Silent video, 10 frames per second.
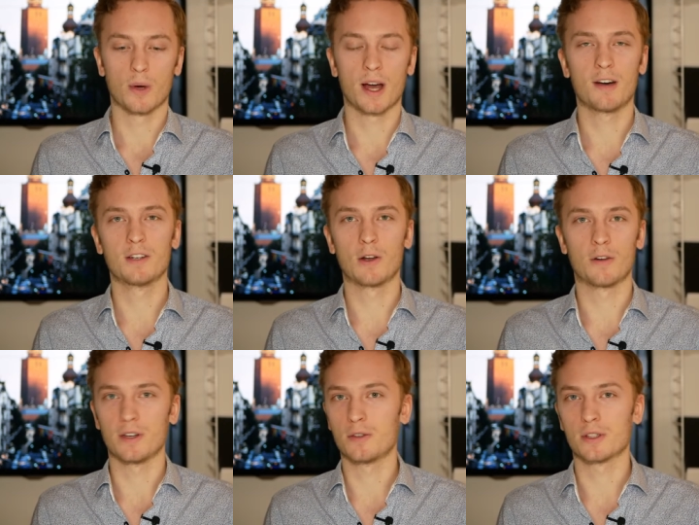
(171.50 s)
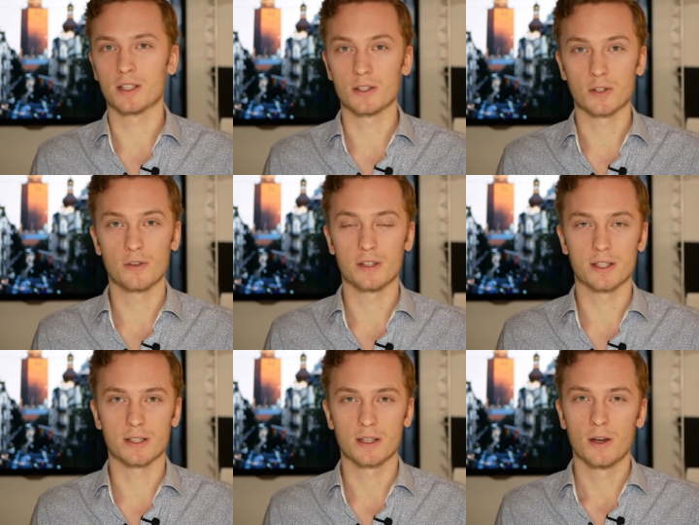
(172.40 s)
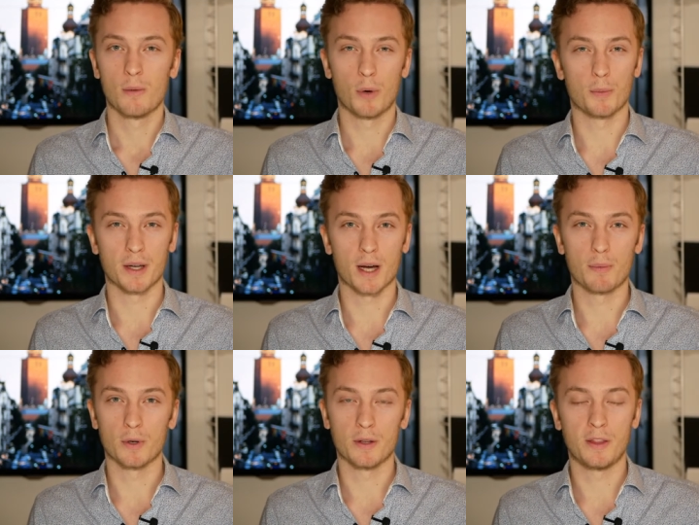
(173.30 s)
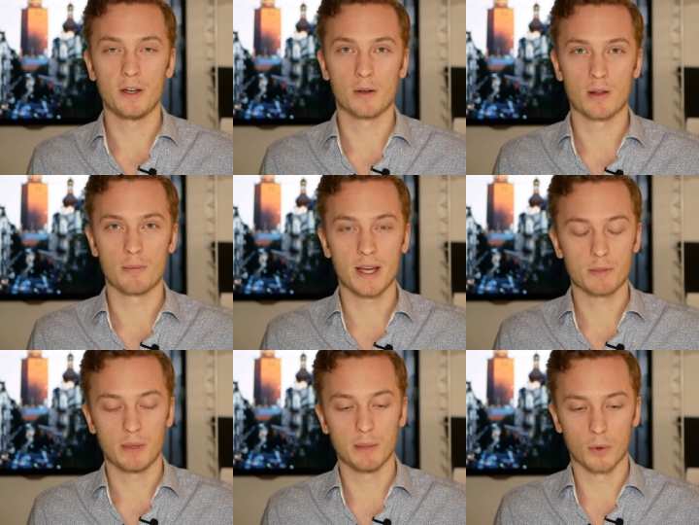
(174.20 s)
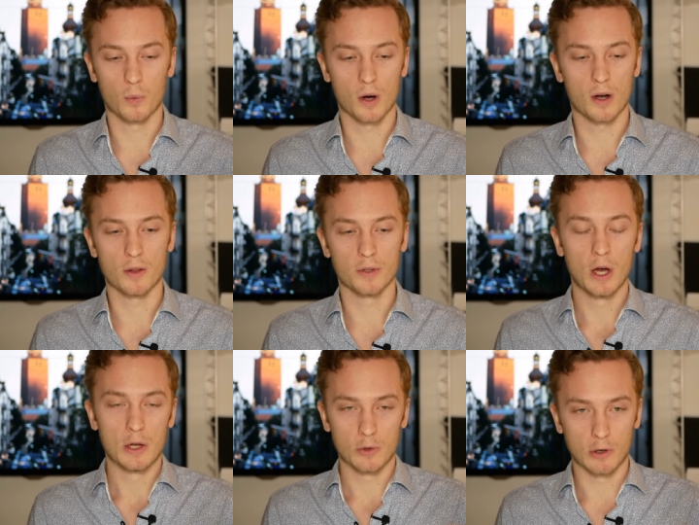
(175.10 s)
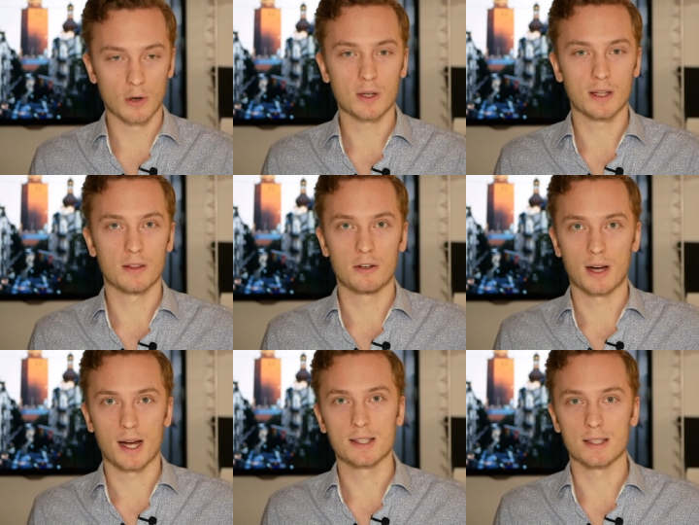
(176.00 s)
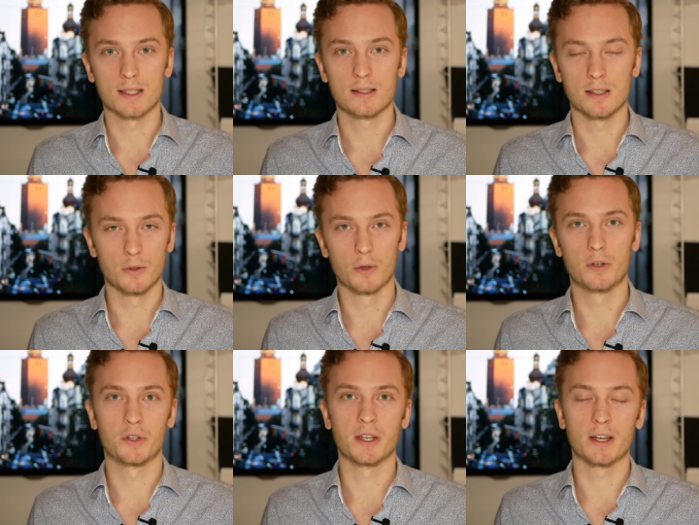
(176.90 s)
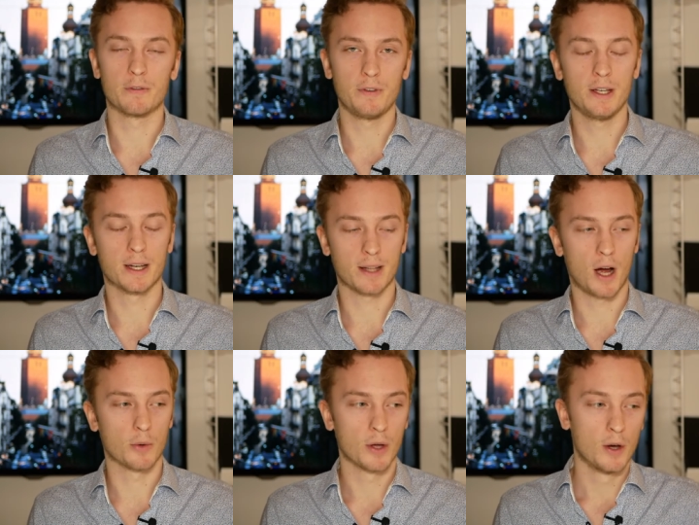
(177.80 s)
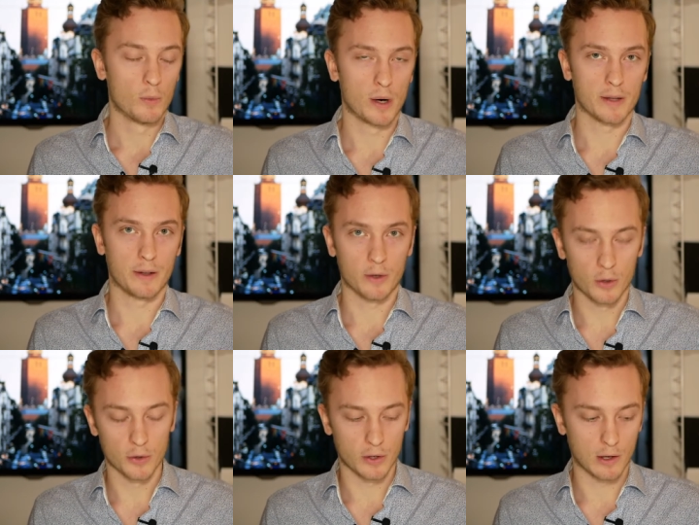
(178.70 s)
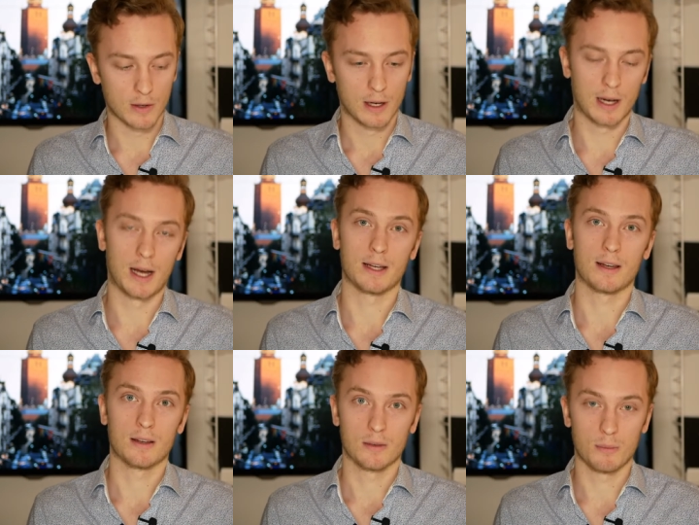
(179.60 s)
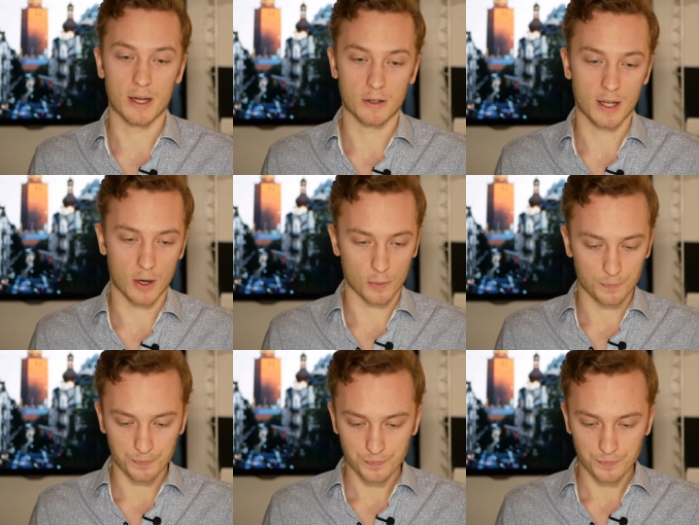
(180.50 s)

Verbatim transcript: we have a lot of interesting services popping up on Ethereum that makes people want to lock in their assets in order to get fiat out while they hodl, like MakerDAO.